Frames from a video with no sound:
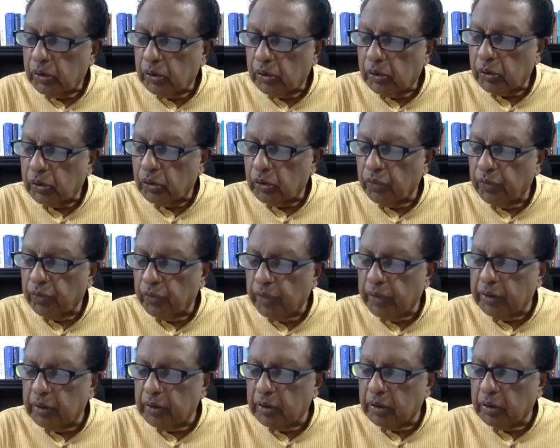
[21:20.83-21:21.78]
So
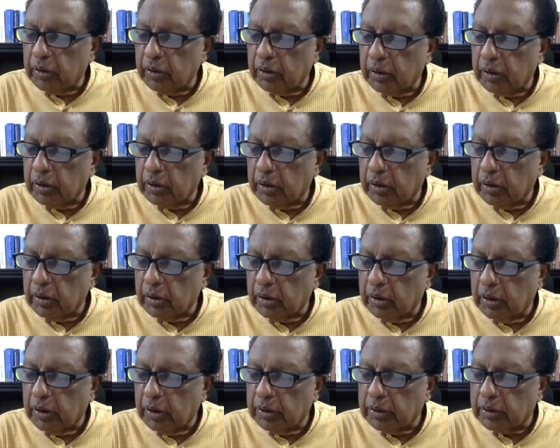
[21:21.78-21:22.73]
when
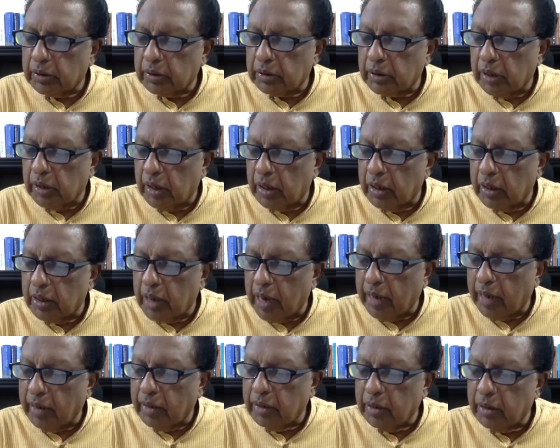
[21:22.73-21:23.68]
this girl
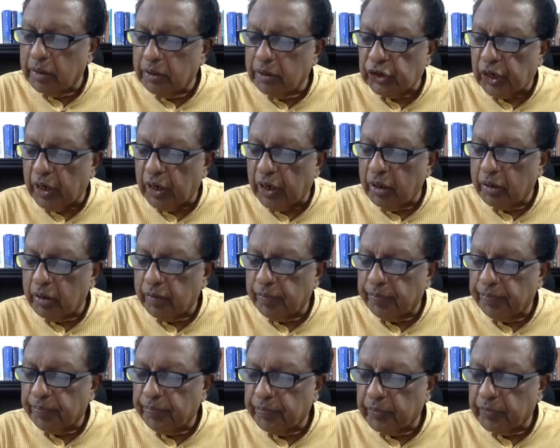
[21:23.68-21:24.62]
died in jail,
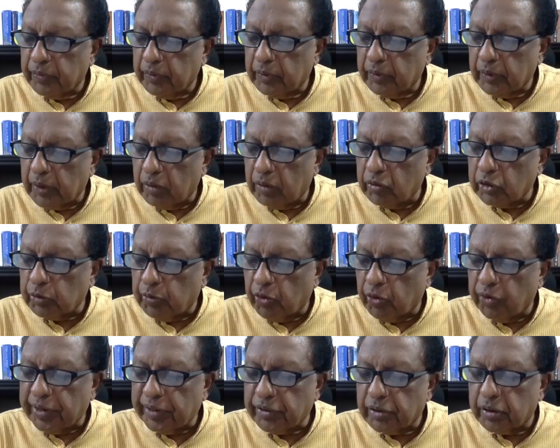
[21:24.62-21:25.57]
there was
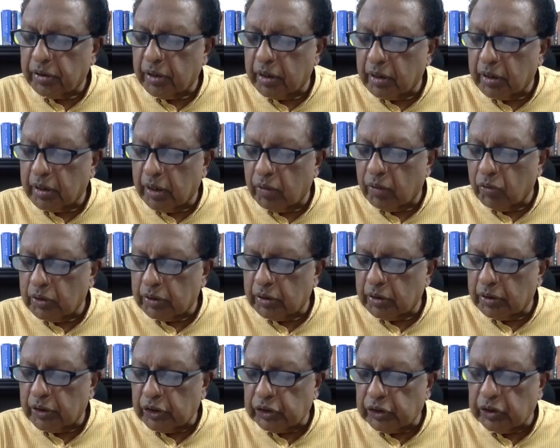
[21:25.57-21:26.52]
protest and there was
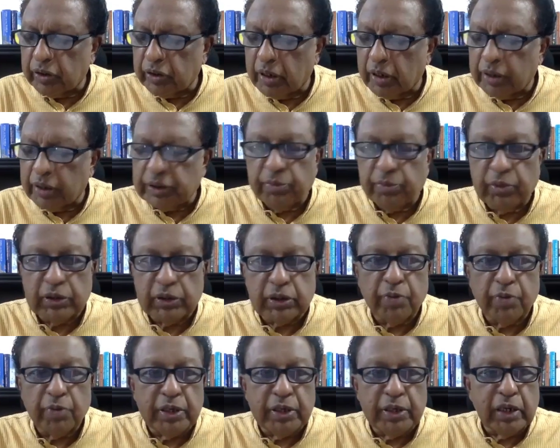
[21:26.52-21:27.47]
suggestion that she must
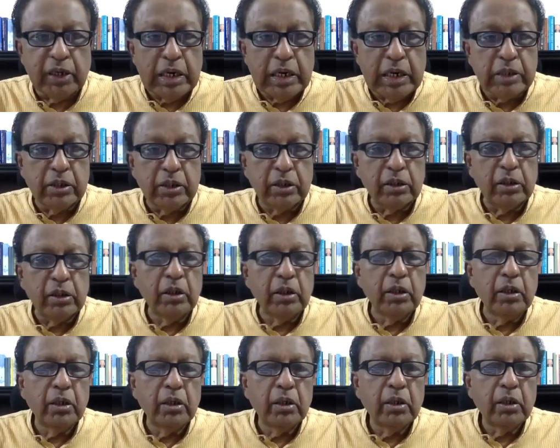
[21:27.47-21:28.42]
have been killed
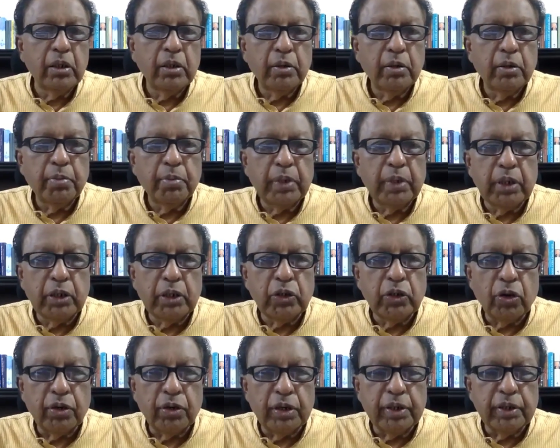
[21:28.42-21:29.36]
but the
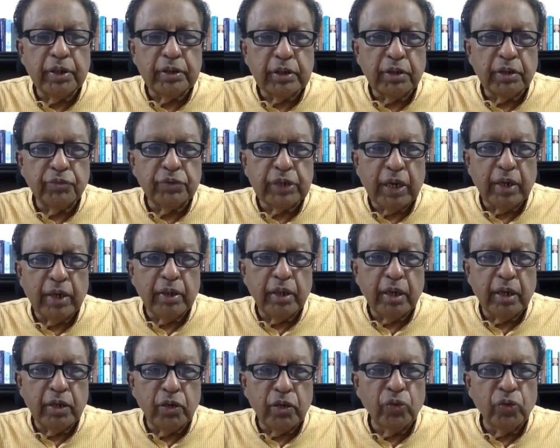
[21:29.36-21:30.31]
authorities have said
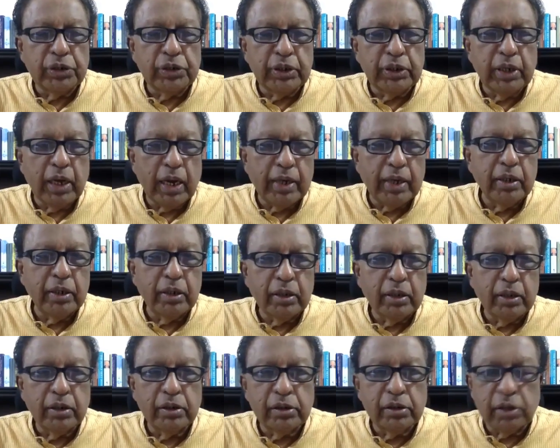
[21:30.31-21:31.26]
that no, she had uh,
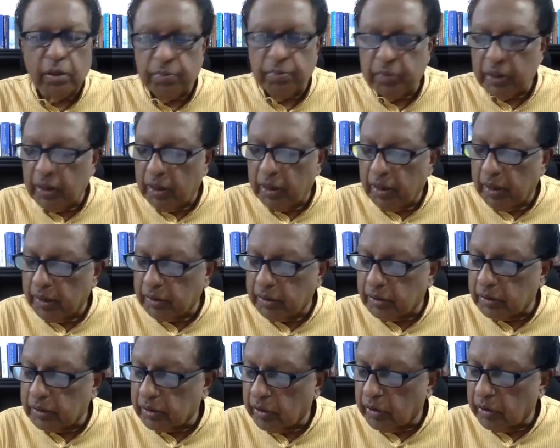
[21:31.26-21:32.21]
some
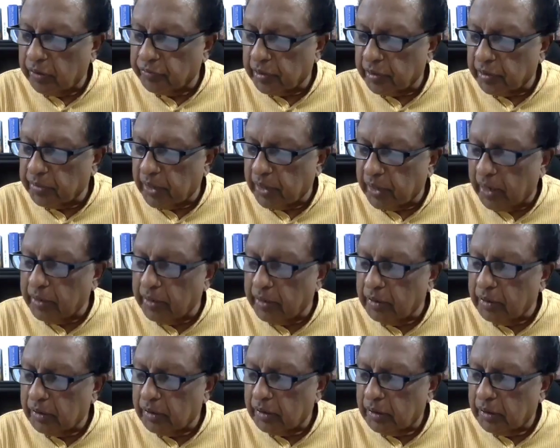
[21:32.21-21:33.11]
illness of some kind.